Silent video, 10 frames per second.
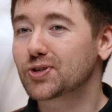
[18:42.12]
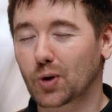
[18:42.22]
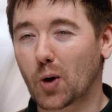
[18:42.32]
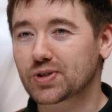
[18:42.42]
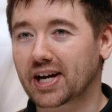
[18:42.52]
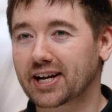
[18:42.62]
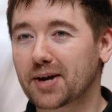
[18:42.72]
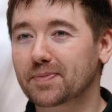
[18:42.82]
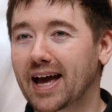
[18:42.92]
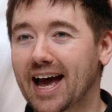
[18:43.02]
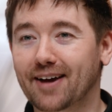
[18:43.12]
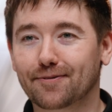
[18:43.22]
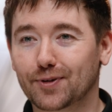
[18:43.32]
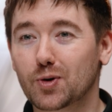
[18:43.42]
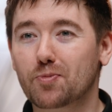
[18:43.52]
So go sign up at
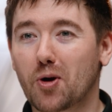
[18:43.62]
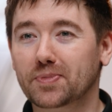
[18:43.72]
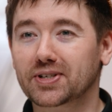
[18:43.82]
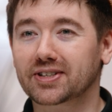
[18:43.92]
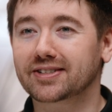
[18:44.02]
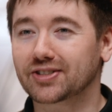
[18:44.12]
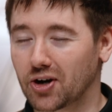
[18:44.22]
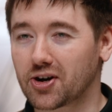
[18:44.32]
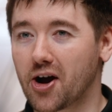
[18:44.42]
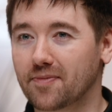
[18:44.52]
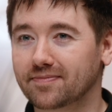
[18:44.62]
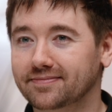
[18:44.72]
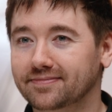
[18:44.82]
fluidprompter.com.